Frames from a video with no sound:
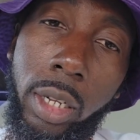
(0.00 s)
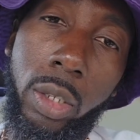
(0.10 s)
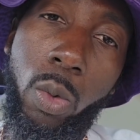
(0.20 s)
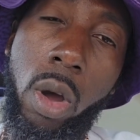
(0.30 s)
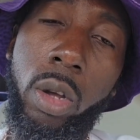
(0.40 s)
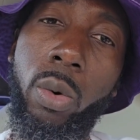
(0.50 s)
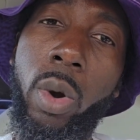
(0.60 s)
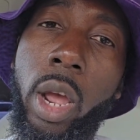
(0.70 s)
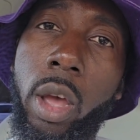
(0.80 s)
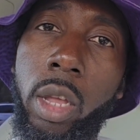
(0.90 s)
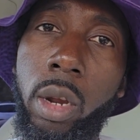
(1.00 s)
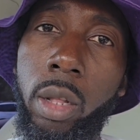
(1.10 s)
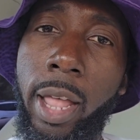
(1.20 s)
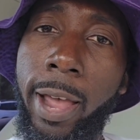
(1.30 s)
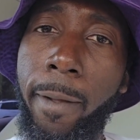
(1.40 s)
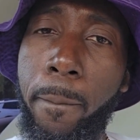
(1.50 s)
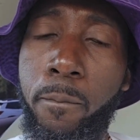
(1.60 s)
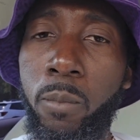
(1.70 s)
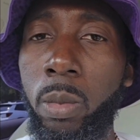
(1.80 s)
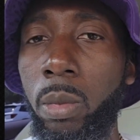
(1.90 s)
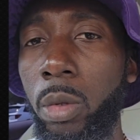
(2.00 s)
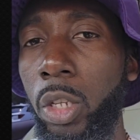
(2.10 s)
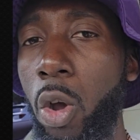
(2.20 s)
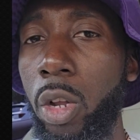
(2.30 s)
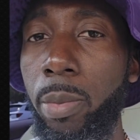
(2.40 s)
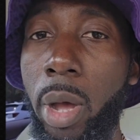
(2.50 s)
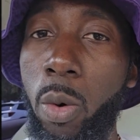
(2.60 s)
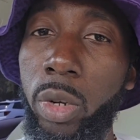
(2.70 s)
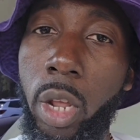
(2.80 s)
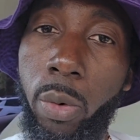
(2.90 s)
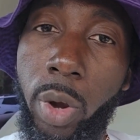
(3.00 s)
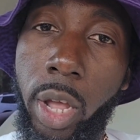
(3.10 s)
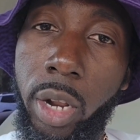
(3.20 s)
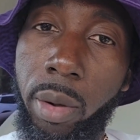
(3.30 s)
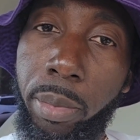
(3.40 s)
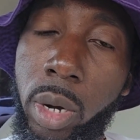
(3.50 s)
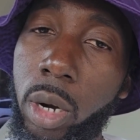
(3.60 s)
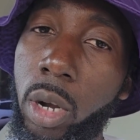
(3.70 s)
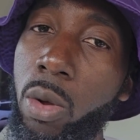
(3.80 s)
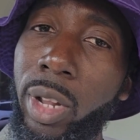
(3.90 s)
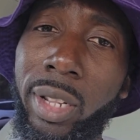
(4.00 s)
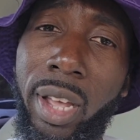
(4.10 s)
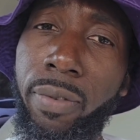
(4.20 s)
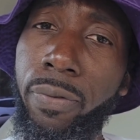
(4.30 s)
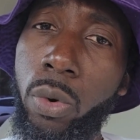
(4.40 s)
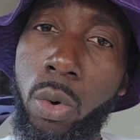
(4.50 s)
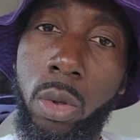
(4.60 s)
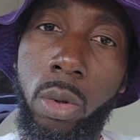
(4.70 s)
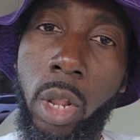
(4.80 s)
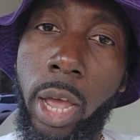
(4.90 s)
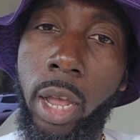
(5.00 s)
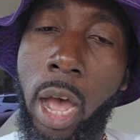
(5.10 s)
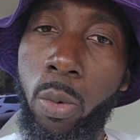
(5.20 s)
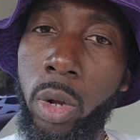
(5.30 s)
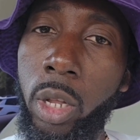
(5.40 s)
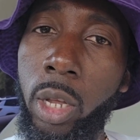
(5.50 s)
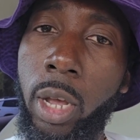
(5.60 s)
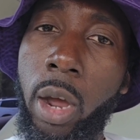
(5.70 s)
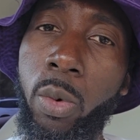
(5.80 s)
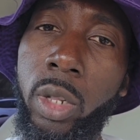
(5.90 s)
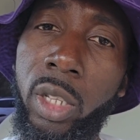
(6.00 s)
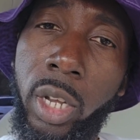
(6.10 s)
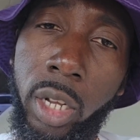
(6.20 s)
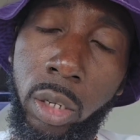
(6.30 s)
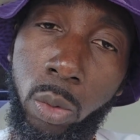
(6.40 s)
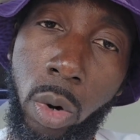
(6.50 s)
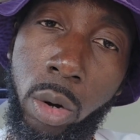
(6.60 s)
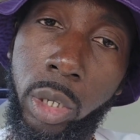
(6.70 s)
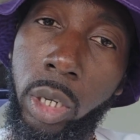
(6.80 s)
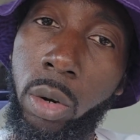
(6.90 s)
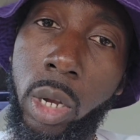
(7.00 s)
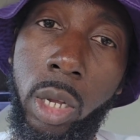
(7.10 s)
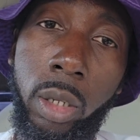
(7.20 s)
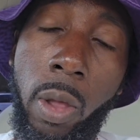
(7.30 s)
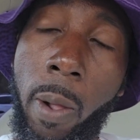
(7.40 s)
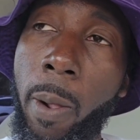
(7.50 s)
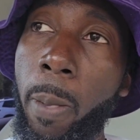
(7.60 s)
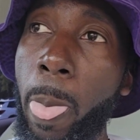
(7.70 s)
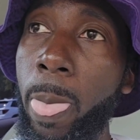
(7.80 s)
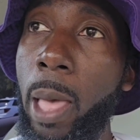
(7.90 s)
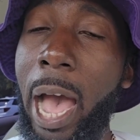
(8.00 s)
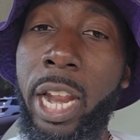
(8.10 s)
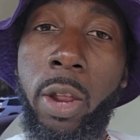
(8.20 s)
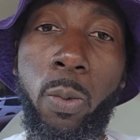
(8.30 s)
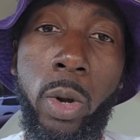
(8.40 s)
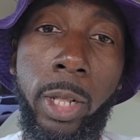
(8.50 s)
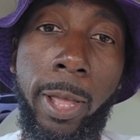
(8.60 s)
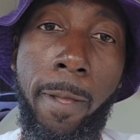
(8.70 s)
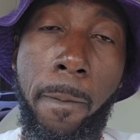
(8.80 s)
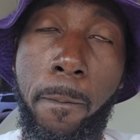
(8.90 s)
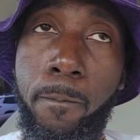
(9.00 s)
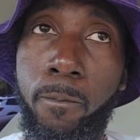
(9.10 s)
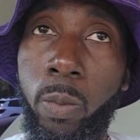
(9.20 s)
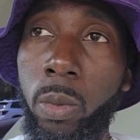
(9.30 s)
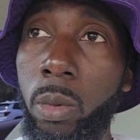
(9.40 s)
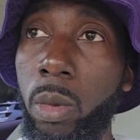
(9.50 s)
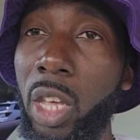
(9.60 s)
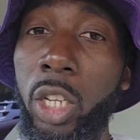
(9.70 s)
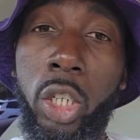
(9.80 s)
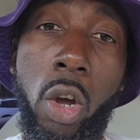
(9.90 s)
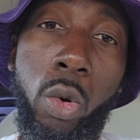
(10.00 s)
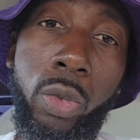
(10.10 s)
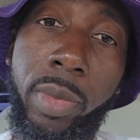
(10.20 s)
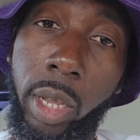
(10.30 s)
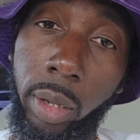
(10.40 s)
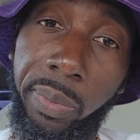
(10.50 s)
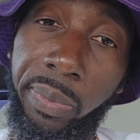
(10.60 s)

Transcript: that's walking around here like talking about what they read in the book. Don't let that fool you. Like, I really take this work serious. It chose me.